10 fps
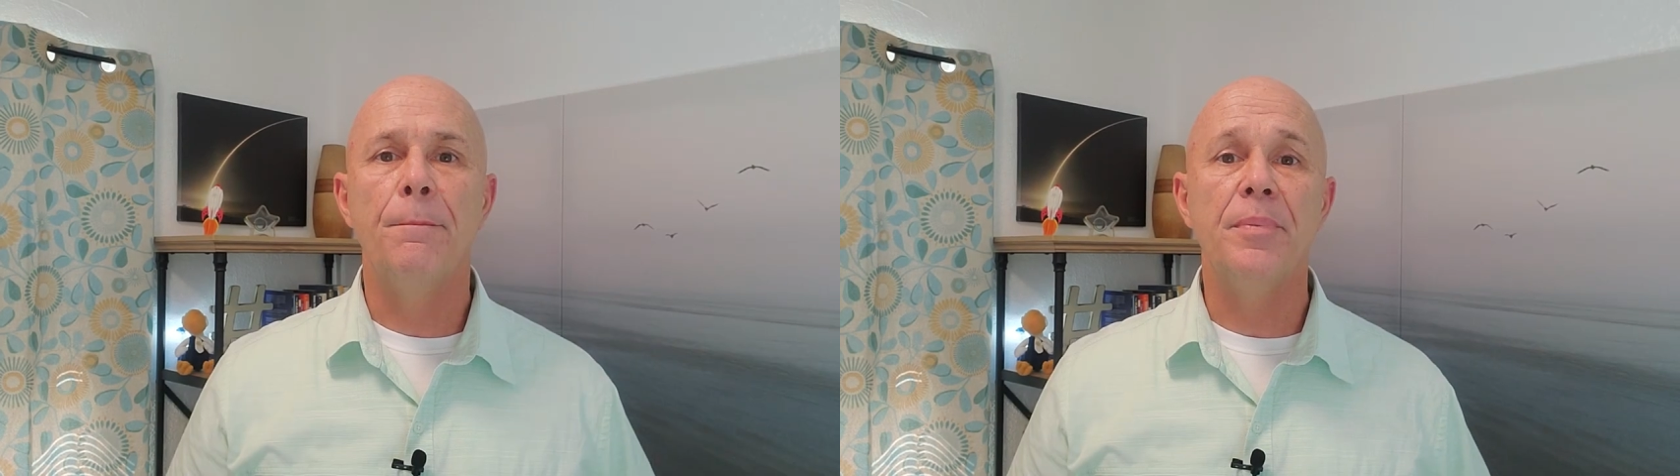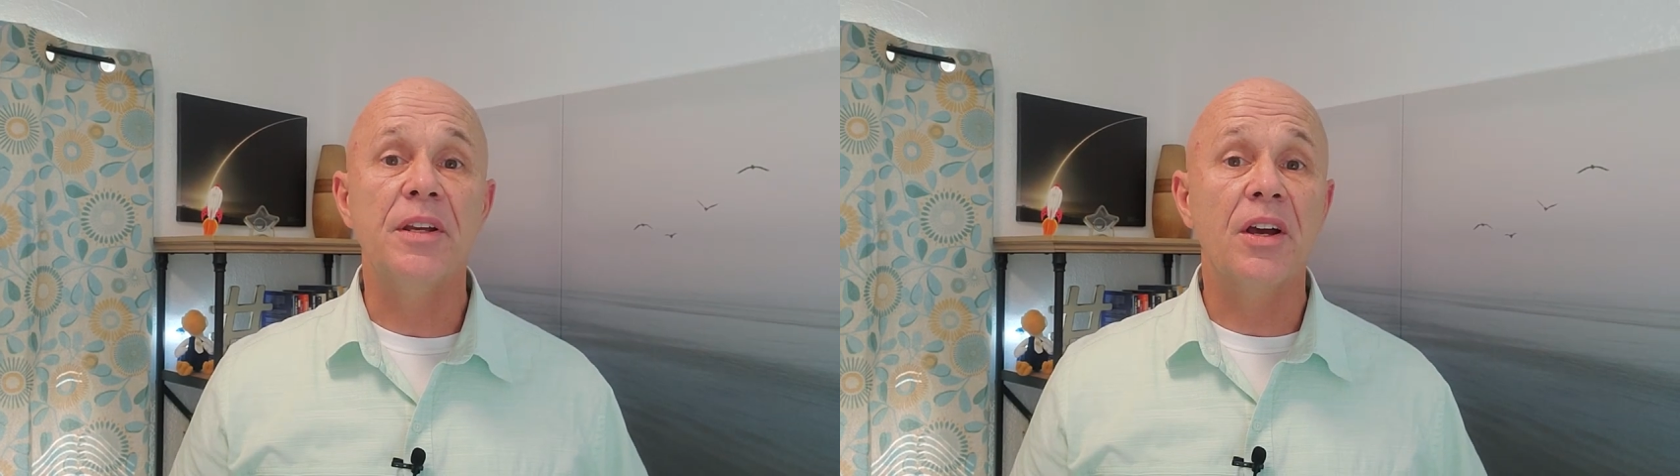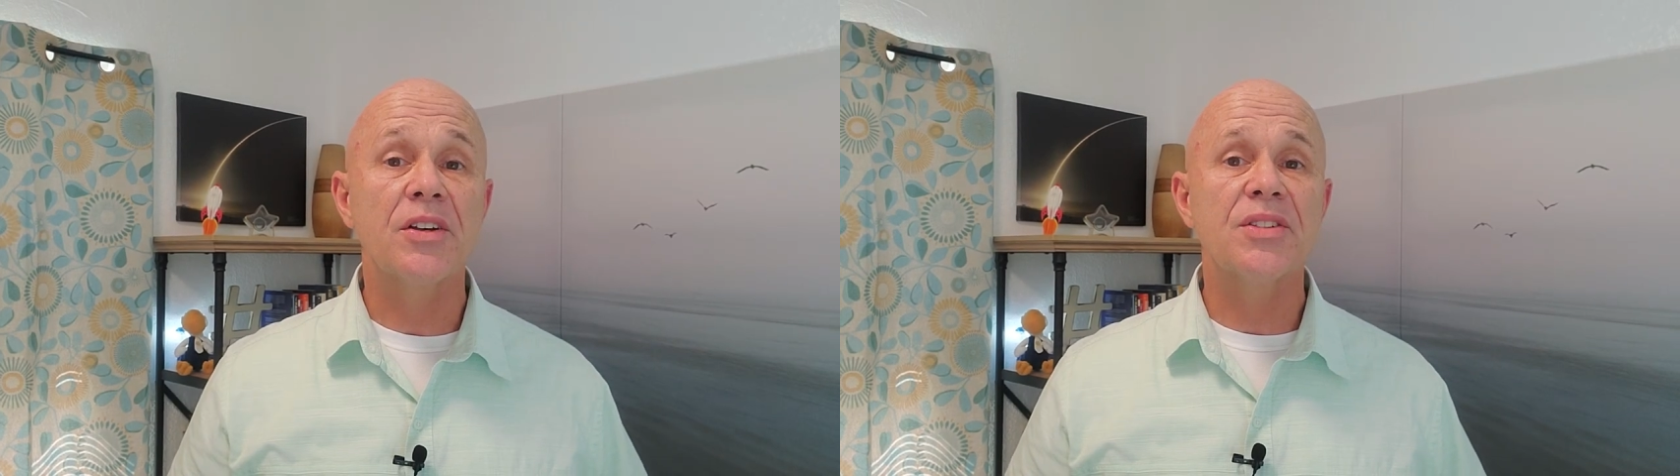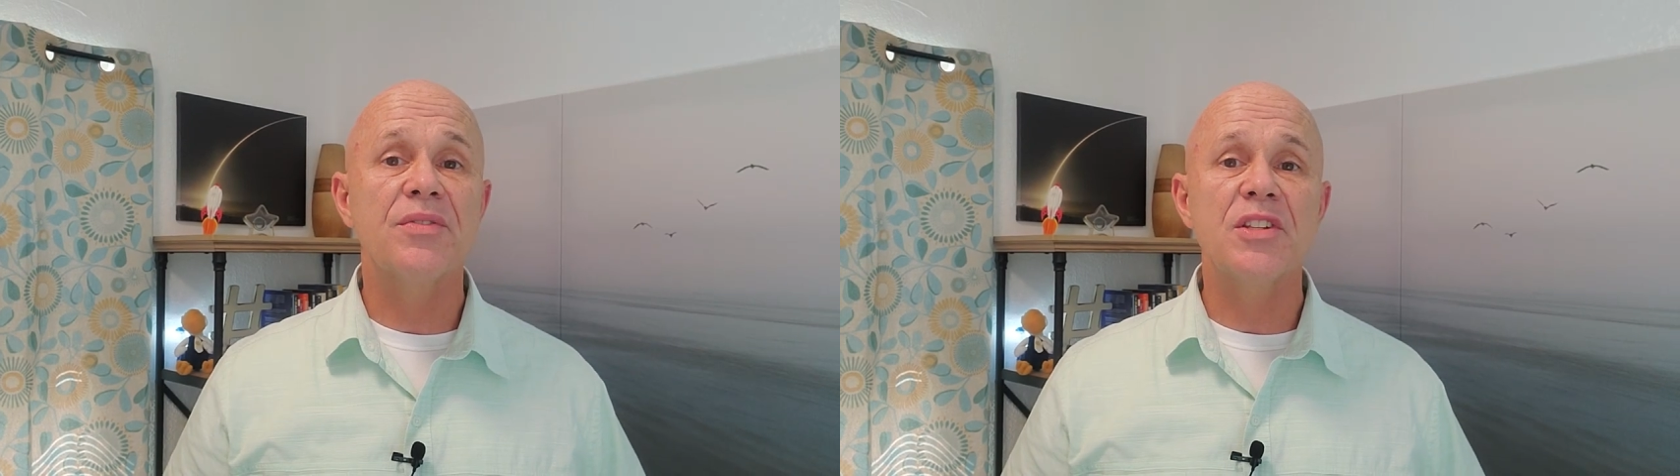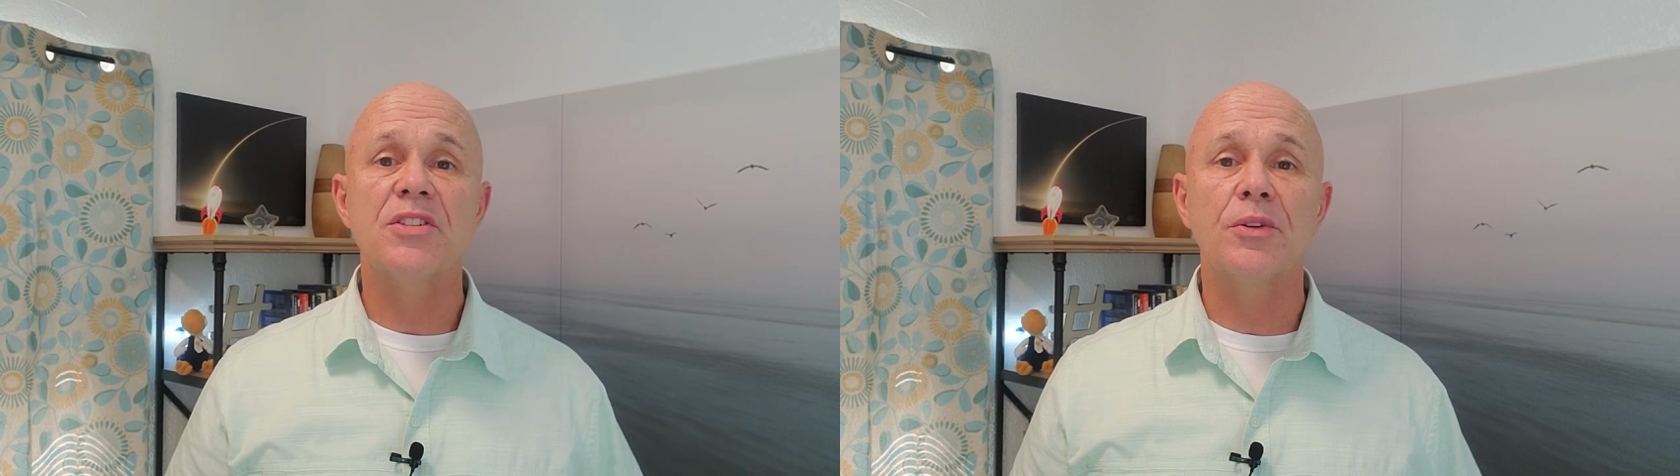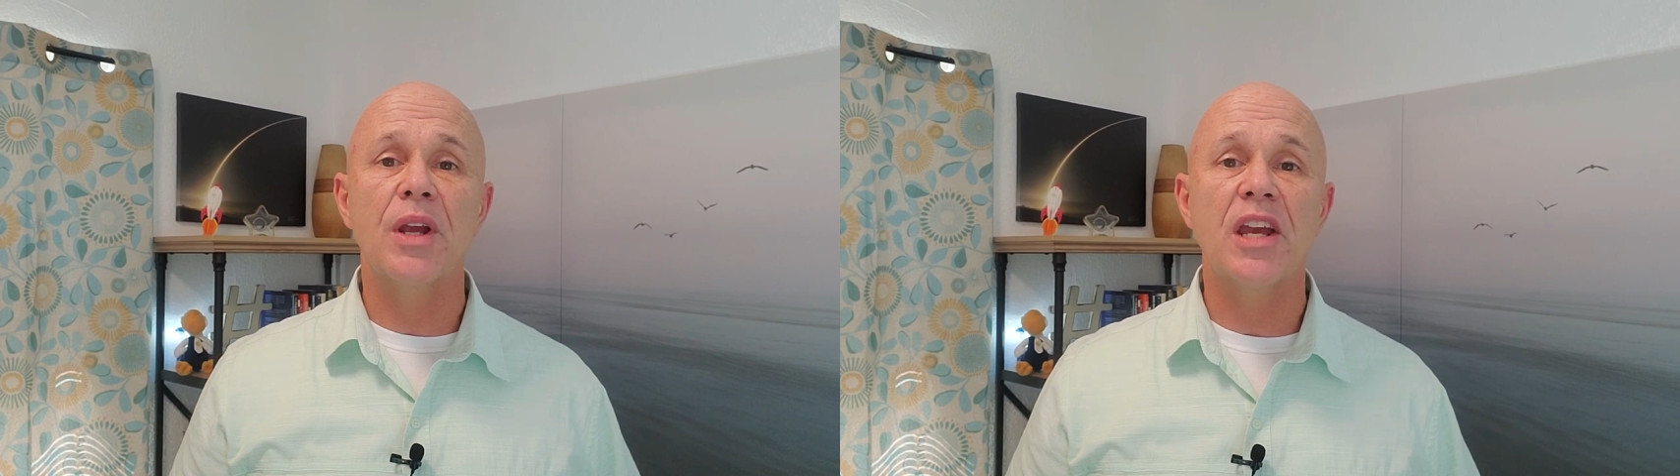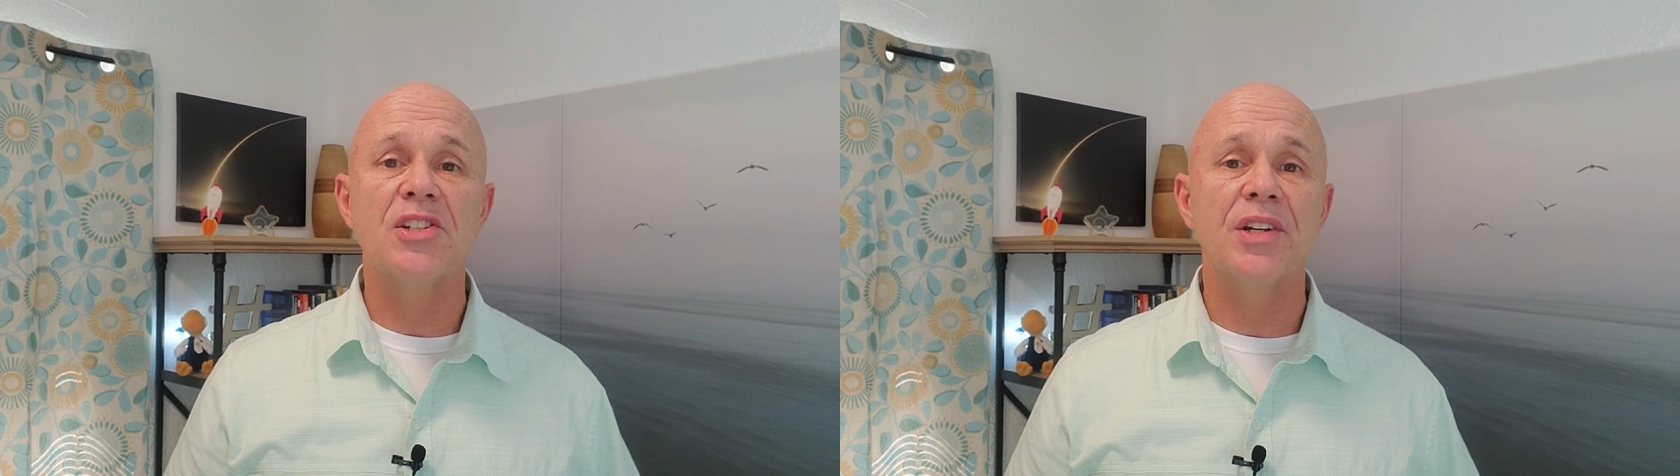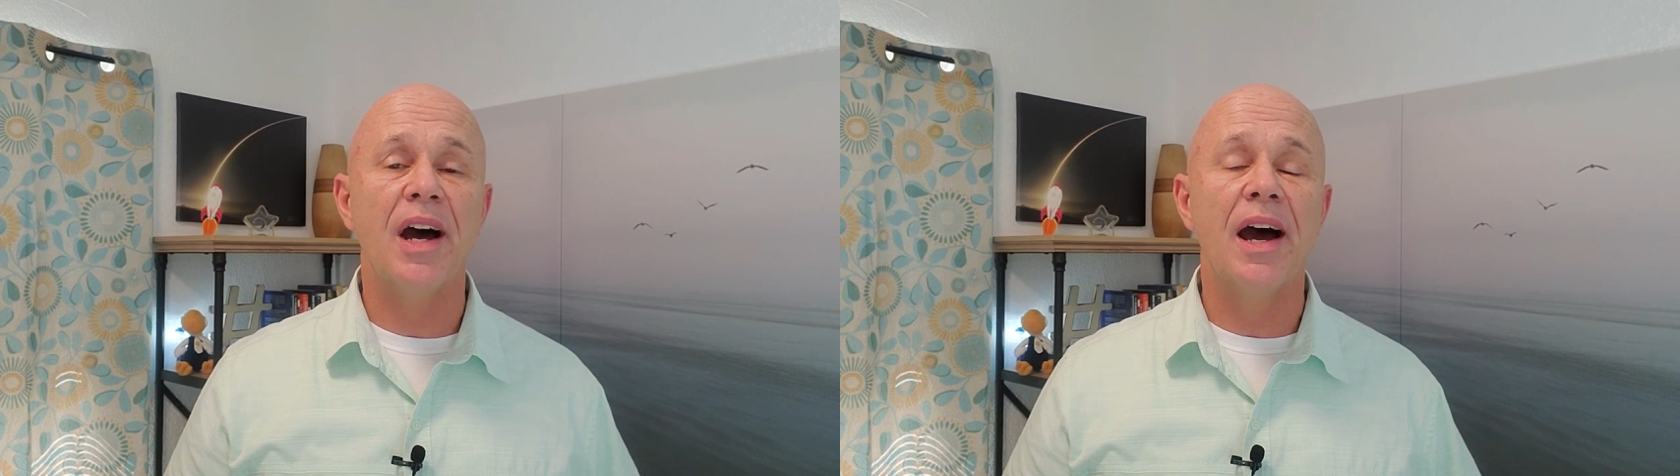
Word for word: Because of this location,